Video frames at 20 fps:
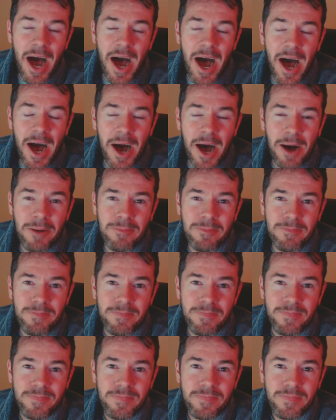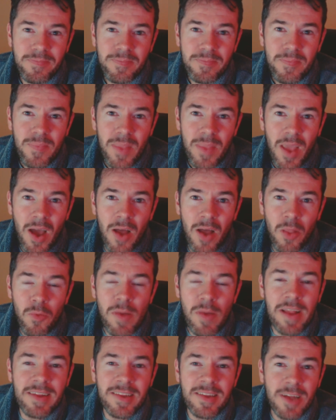The
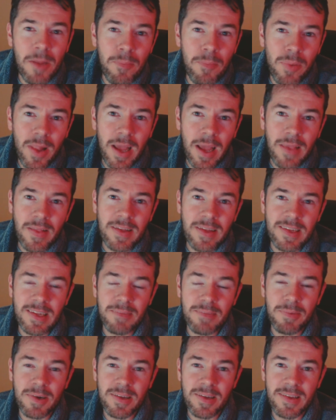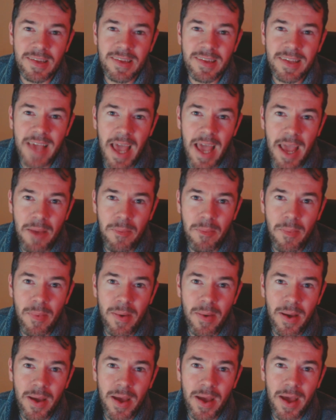reason I'm playing this is because this game
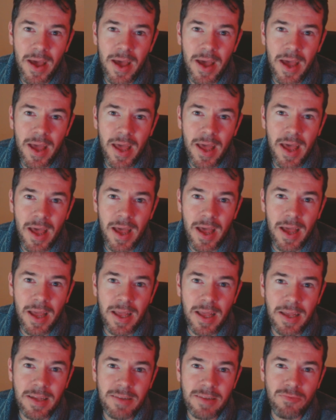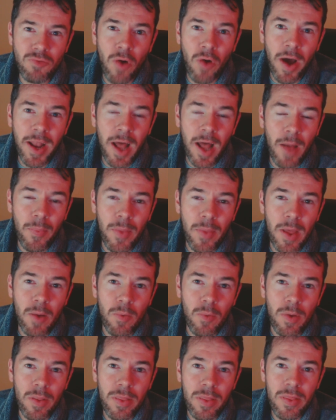is right up there
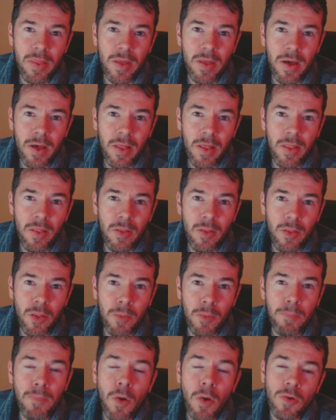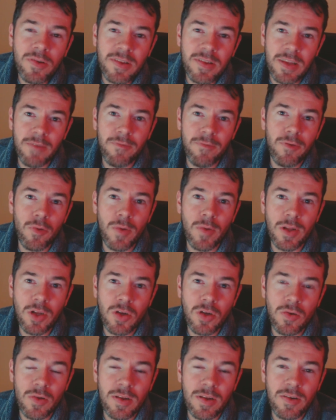with the most
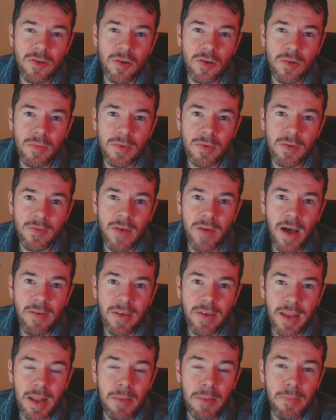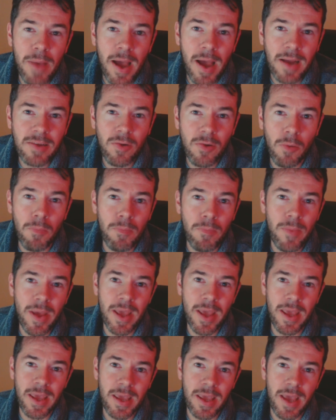influential in terms of having an impact on
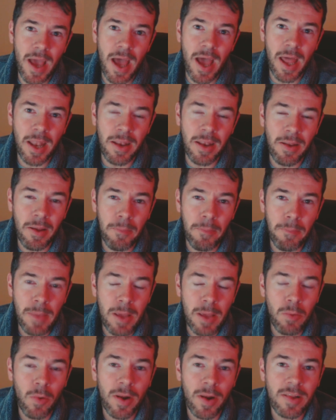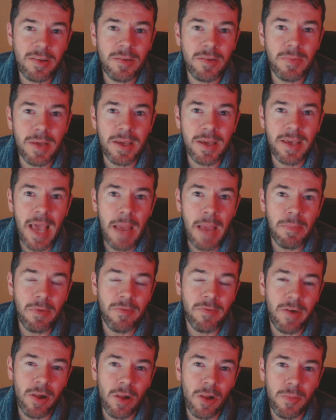me and me wanting to be a game
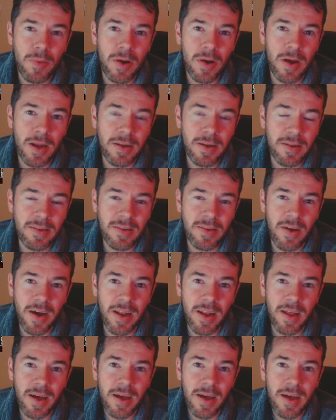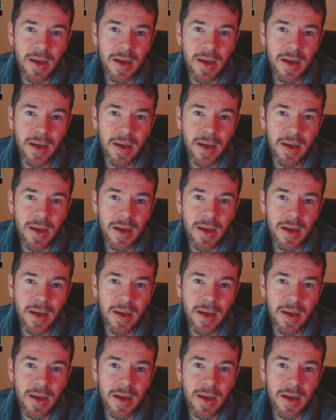developer and designer.